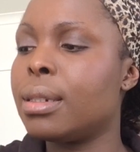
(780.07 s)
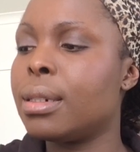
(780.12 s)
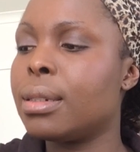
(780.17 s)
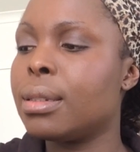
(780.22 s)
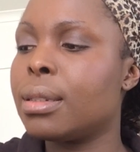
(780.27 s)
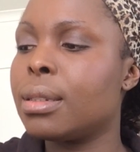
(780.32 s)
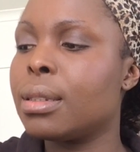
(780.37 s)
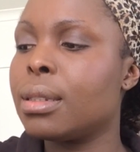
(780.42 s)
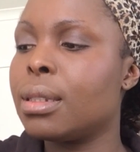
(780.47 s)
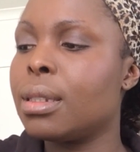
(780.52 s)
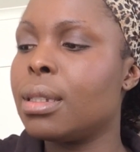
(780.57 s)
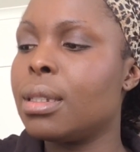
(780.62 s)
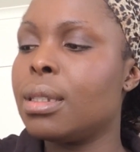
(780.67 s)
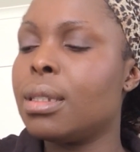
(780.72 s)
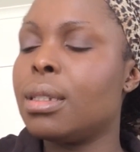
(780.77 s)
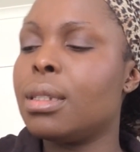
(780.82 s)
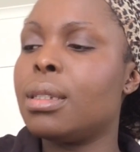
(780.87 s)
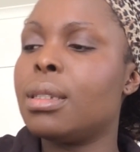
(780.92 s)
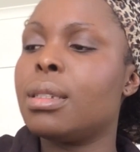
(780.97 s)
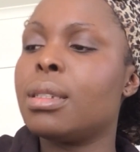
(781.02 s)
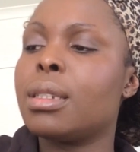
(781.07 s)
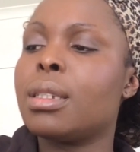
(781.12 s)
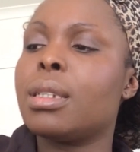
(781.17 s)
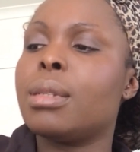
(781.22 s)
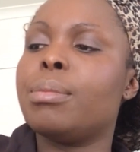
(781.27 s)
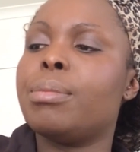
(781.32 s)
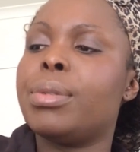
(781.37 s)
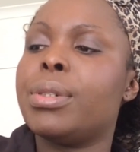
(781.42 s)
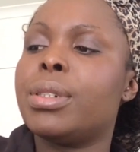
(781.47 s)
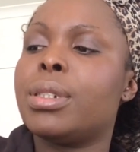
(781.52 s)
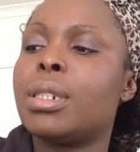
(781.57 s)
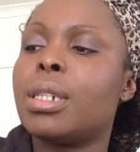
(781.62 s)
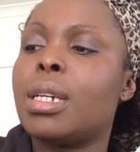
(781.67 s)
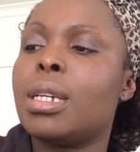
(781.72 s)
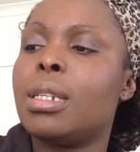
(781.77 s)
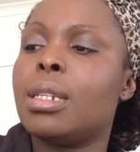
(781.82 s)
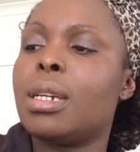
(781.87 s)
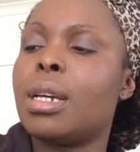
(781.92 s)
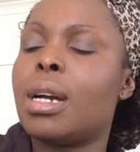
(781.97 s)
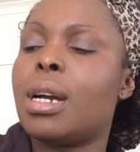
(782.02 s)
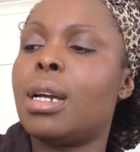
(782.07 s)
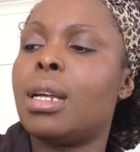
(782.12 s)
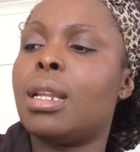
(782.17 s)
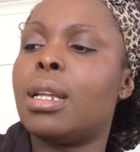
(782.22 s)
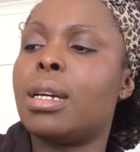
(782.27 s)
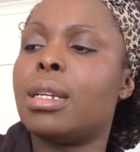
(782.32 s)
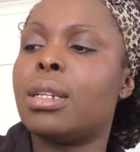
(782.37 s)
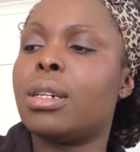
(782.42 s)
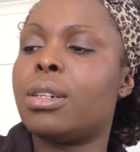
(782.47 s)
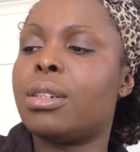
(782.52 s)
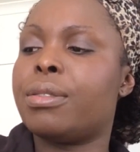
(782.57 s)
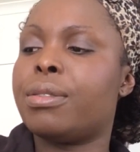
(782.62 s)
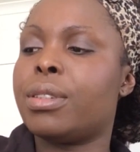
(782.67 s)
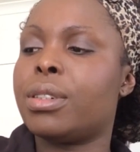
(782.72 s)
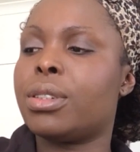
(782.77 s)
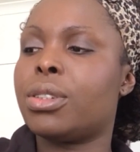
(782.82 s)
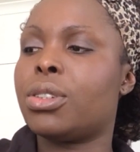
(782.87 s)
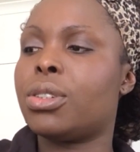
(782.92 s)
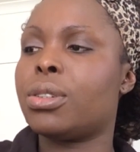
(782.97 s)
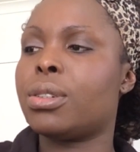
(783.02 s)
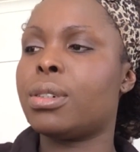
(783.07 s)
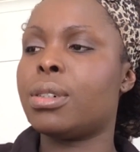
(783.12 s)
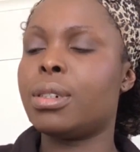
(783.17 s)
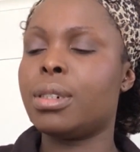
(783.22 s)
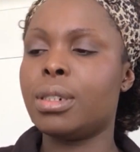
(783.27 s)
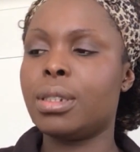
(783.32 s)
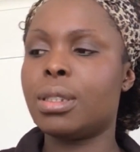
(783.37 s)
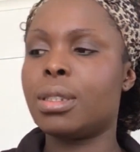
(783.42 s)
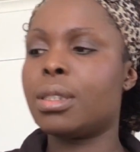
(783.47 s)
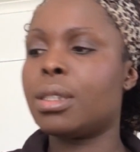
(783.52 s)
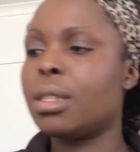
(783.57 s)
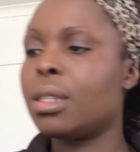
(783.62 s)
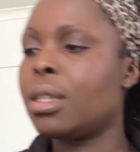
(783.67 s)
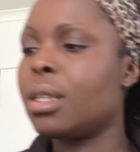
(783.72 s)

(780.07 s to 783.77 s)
You can put any eyeliner of your choice.